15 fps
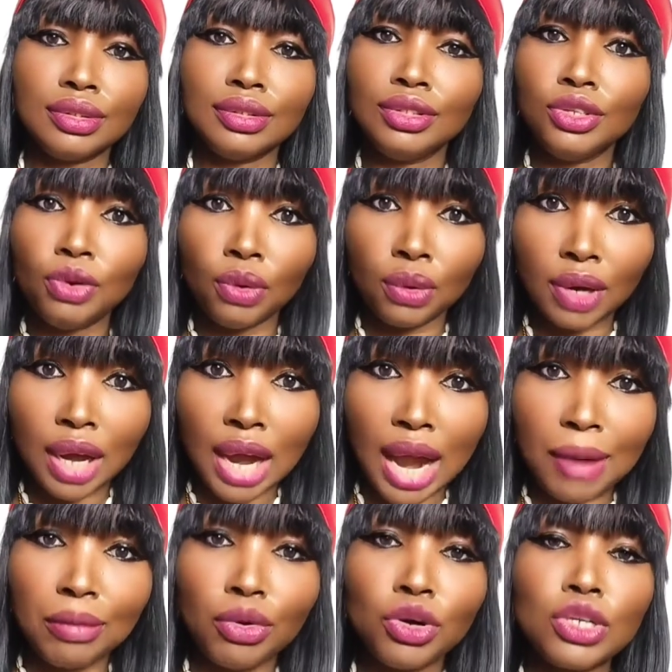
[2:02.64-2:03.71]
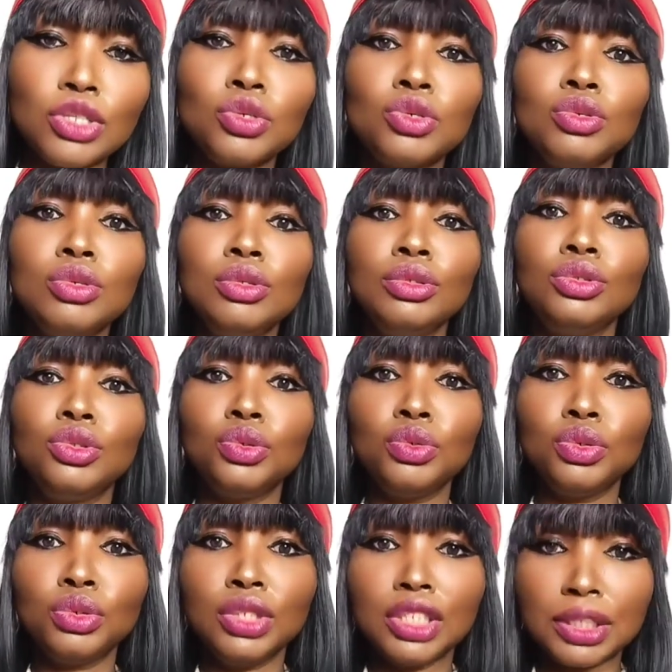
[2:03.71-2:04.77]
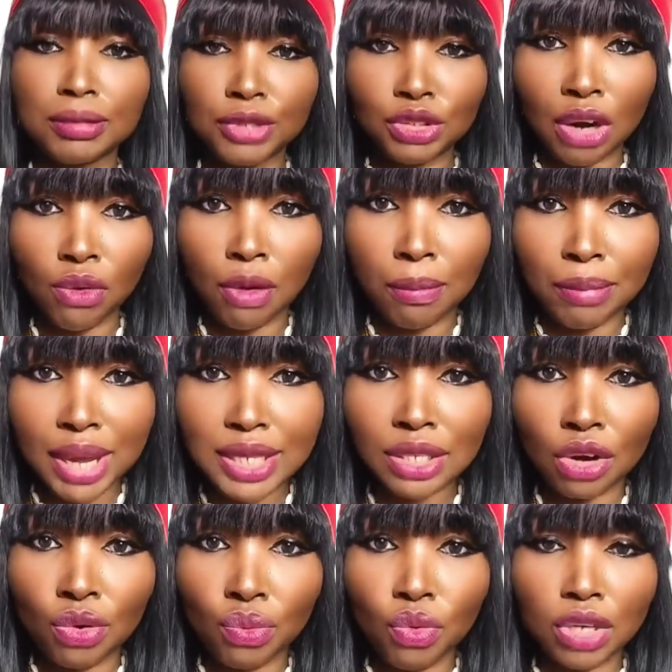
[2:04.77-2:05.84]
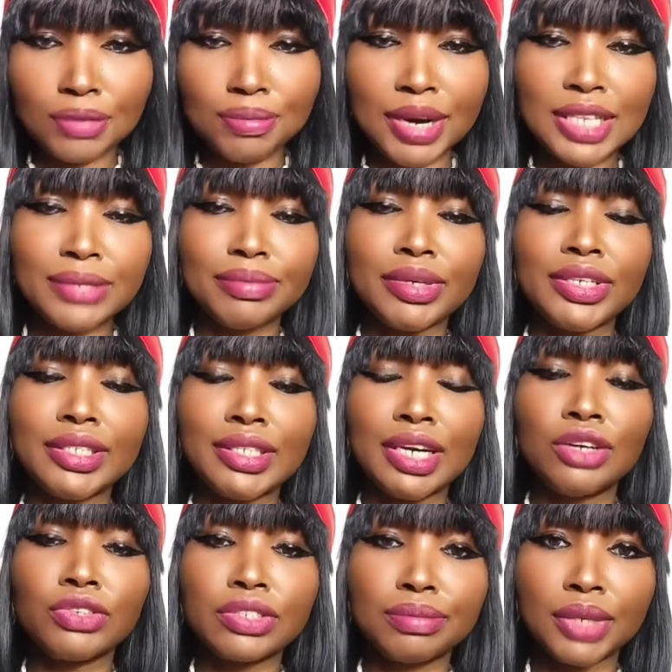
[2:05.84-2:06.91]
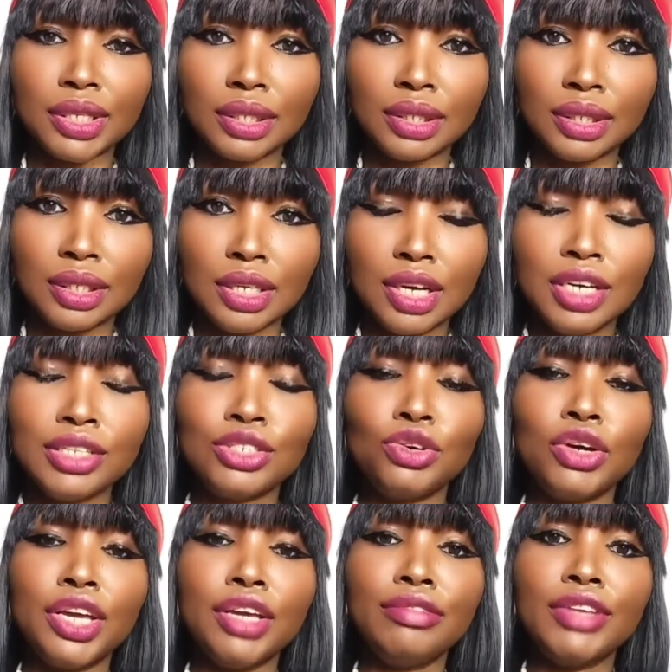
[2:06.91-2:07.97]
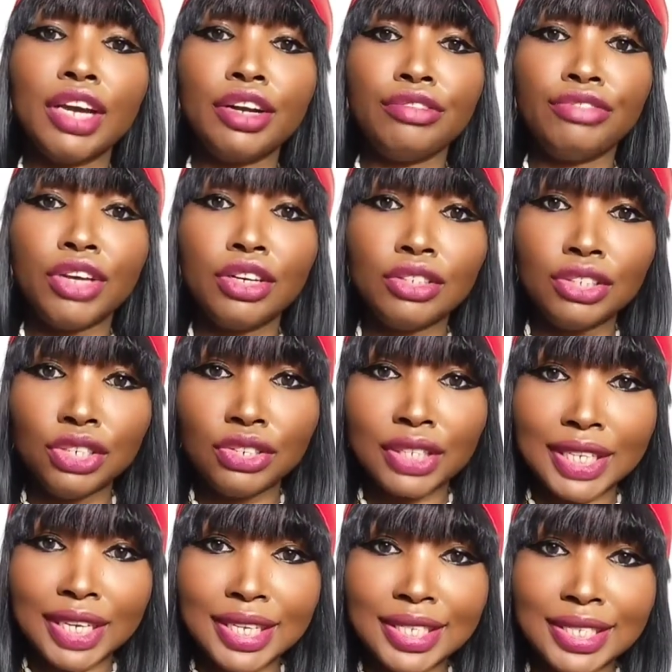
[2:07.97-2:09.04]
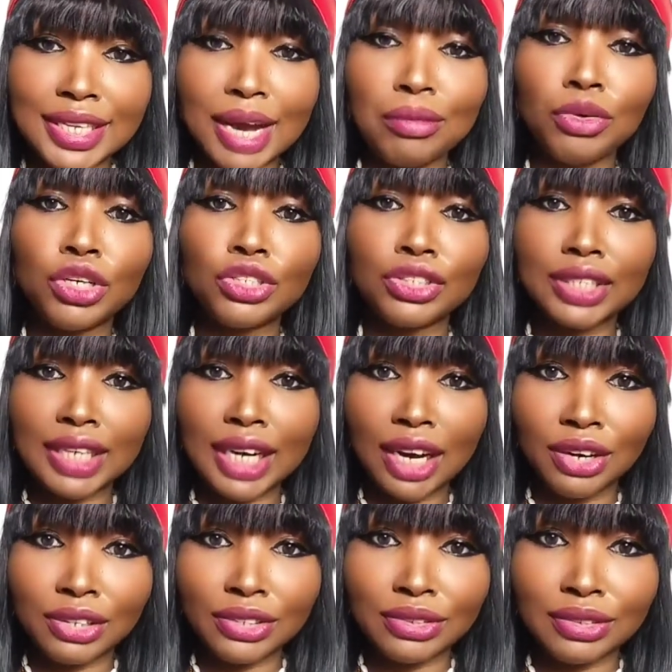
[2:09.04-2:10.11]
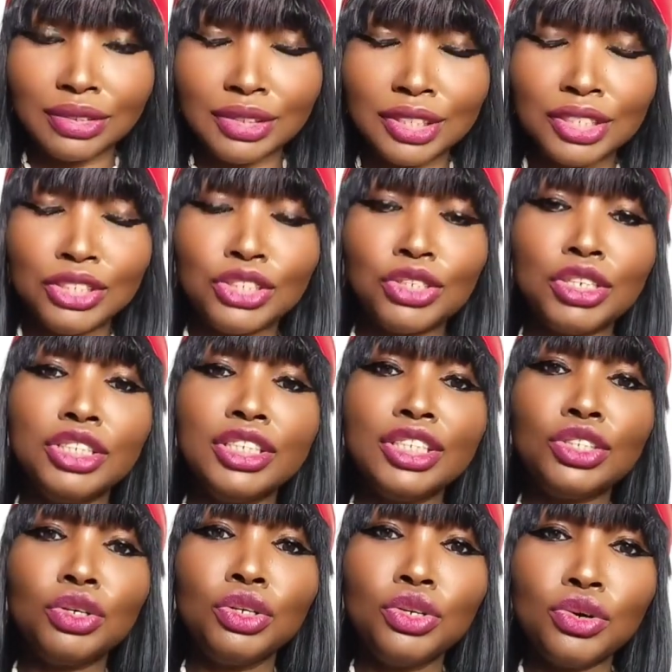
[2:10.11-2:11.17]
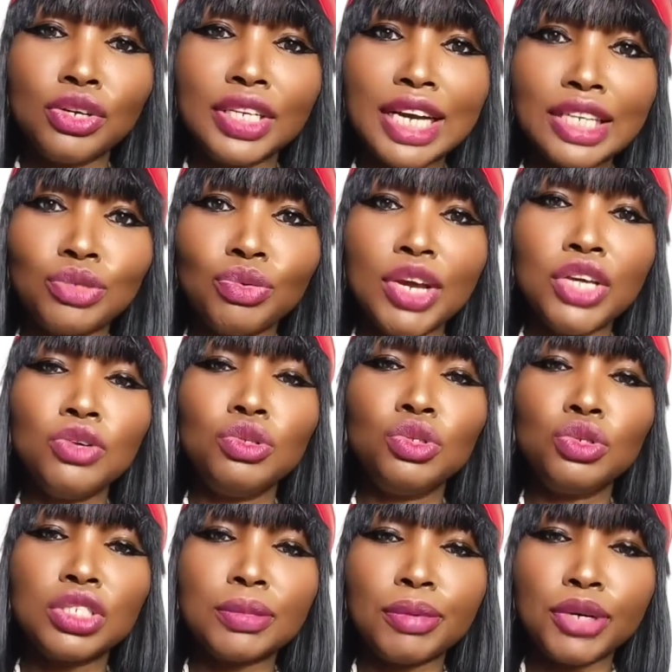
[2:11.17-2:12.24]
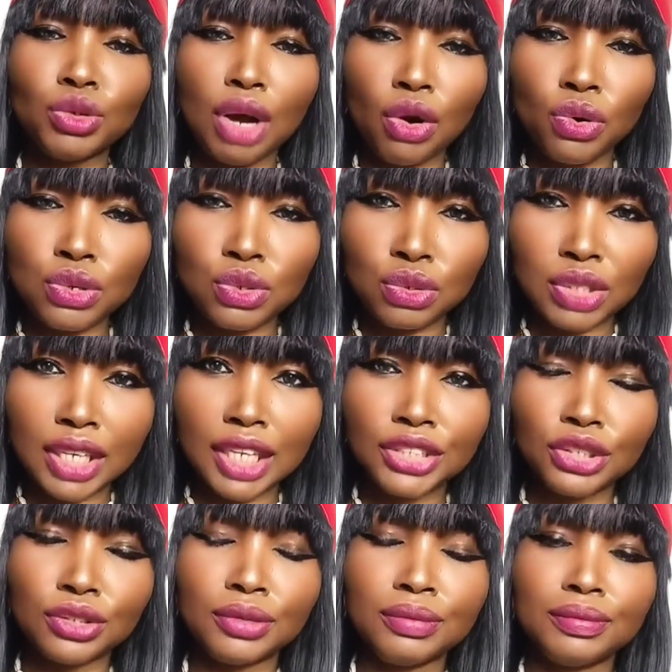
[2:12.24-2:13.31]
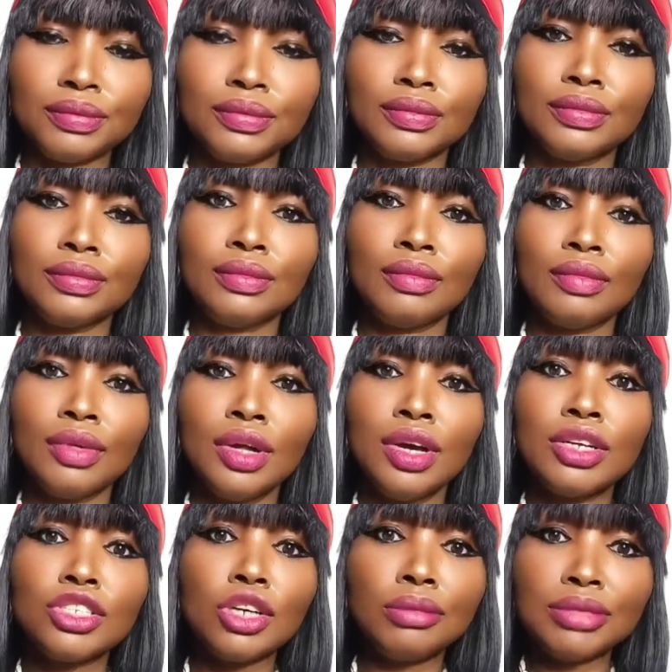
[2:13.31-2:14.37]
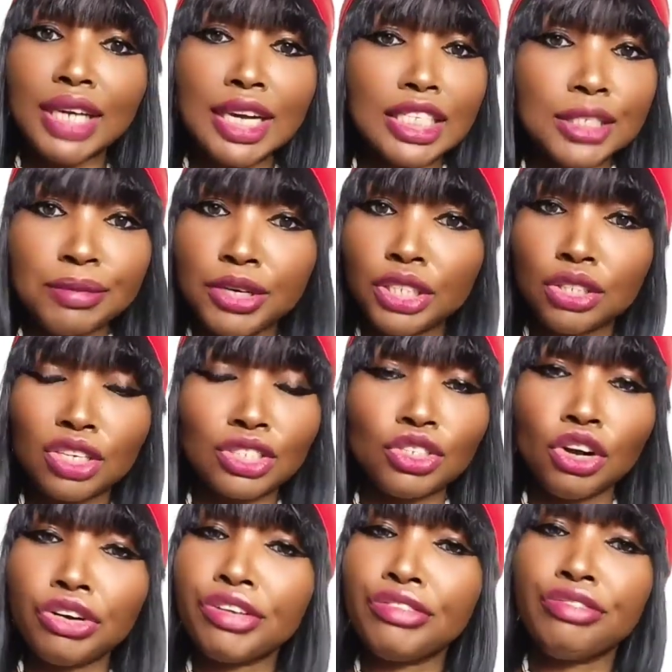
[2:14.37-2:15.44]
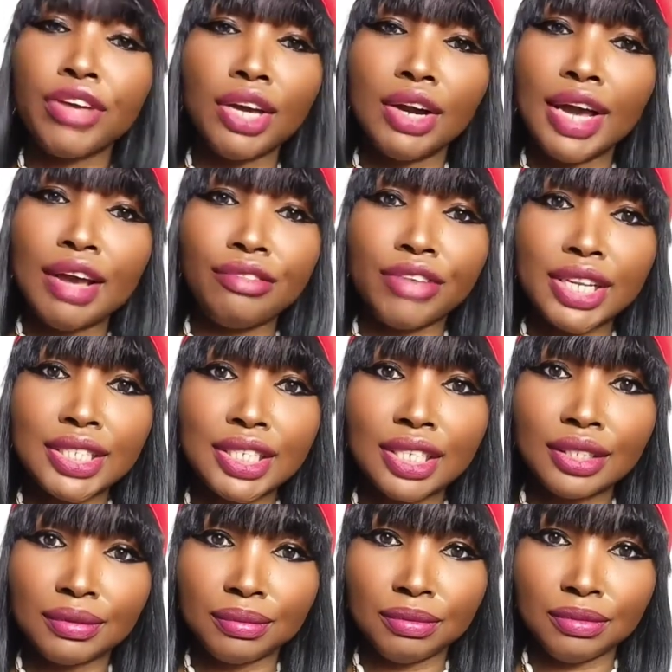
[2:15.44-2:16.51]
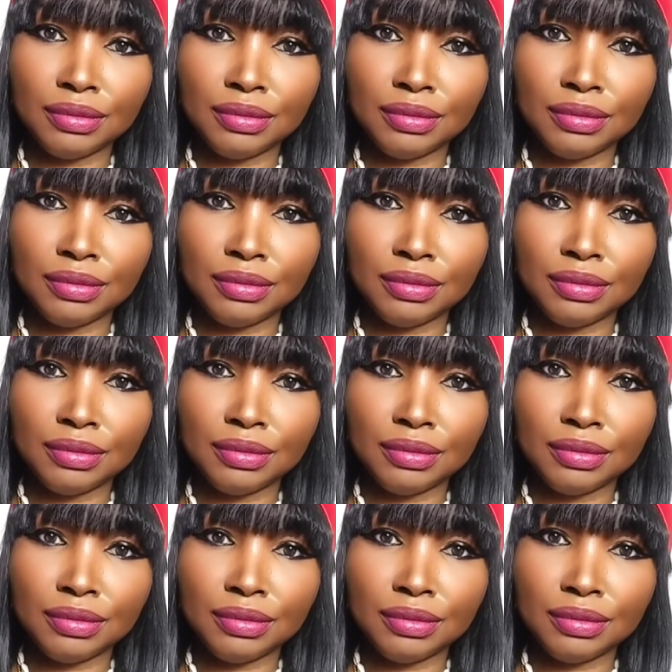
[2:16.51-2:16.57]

No, I'm going to do the spiritual work based on what my Spirit tells me. So if they reveal new things, I'm going to tell you. So you need to know that when you do spiritual consultation, sometimes Spirit does not reveal everything.